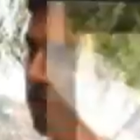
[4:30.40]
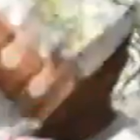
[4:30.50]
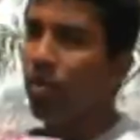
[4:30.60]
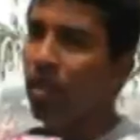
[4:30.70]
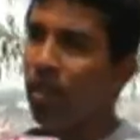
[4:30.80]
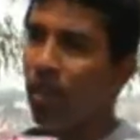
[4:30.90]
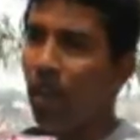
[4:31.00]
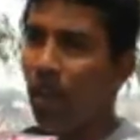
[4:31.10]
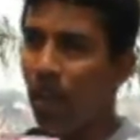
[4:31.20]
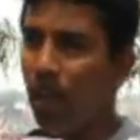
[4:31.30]
he's been
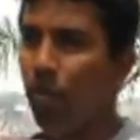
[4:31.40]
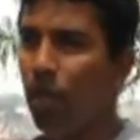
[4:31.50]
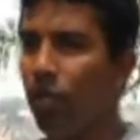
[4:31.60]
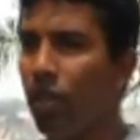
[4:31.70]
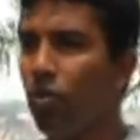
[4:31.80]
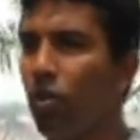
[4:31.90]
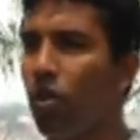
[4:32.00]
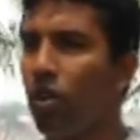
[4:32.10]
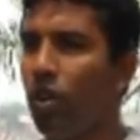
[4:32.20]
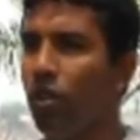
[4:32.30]
helping me
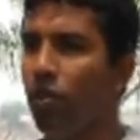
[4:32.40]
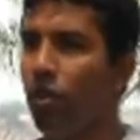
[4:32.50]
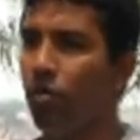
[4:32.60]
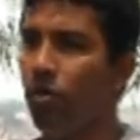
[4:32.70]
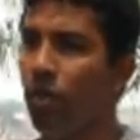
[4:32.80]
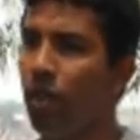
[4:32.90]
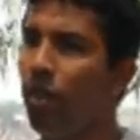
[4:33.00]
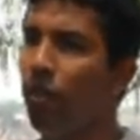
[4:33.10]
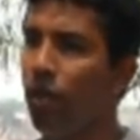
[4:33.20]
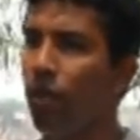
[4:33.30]
throughout like you know from the
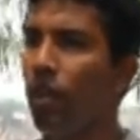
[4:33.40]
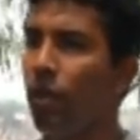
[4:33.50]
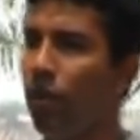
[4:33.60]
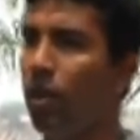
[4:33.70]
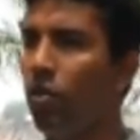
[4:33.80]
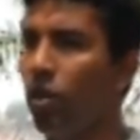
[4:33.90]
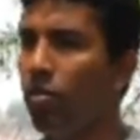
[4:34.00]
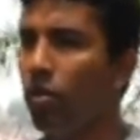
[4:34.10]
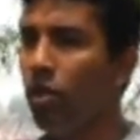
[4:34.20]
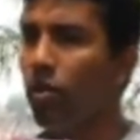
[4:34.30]
day when I went to
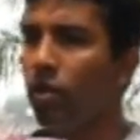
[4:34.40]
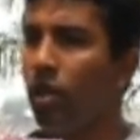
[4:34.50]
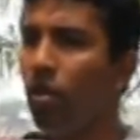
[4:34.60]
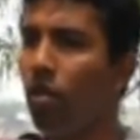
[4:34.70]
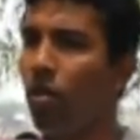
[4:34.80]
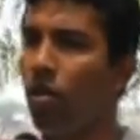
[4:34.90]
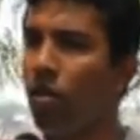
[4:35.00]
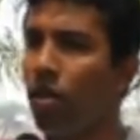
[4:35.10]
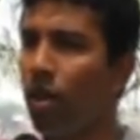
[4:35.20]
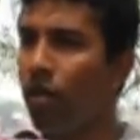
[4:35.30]
him it's been a long
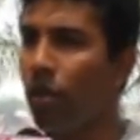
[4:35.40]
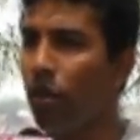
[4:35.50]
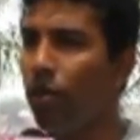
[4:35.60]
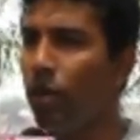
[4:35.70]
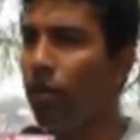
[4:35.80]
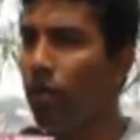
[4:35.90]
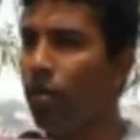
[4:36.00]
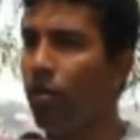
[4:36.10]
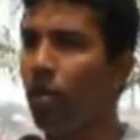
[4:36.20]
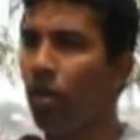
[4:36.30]
long time now I've been with
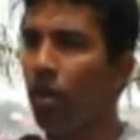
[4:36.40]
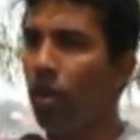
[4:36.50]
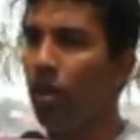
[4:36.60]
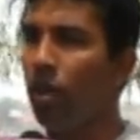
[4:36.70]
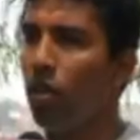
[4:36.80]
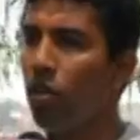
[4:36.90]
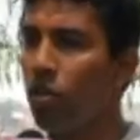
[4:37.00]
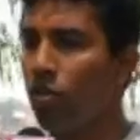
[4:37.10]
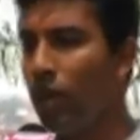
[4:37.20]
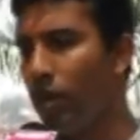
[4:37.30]
him and he
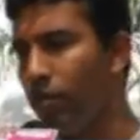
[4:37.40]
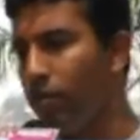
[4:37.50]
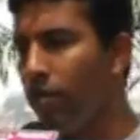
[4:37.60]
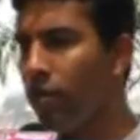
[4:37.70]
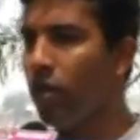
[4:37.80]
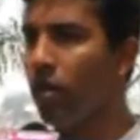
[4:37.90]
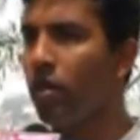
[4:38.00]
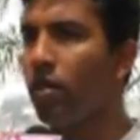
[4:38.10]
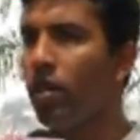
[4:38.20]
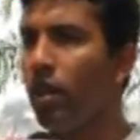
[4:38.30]
knows my no
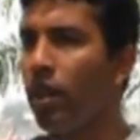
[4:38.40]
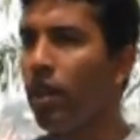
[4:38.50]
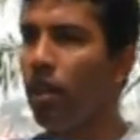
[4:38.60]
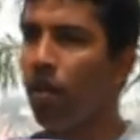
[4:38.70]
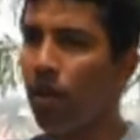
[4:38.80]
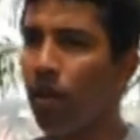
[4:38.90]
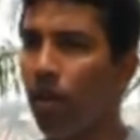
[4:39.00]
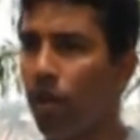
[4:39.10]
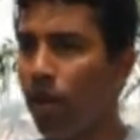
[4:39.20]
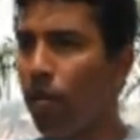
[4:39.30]
cricketing uh,
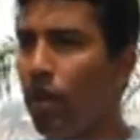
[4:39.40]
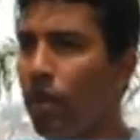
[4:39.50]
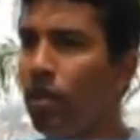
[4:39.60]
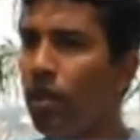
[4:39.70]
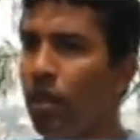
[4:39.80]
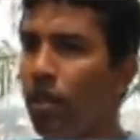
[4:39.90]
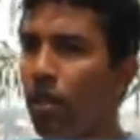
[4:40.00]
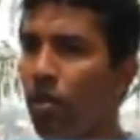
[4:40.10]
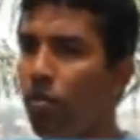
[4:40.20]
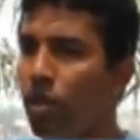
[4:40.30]
abilities in
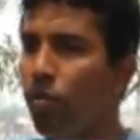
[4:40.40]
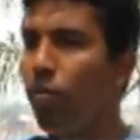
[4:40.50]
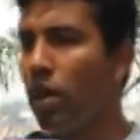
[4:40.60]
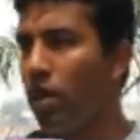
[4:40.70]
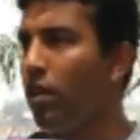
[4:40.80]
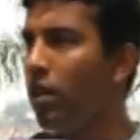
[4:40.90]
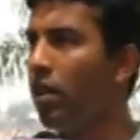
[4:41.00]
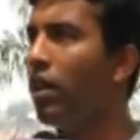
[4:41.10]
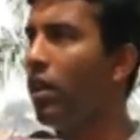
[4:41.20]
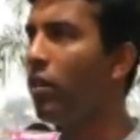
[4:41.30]
and out much better than
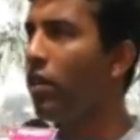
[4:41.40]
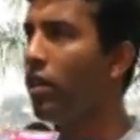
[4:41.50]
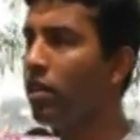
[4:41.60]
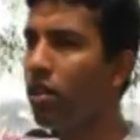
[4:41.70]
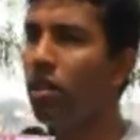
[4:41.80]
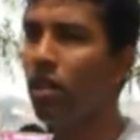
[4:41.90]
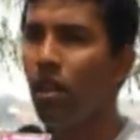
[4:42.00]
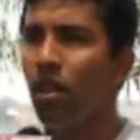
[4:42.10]
anyone else. And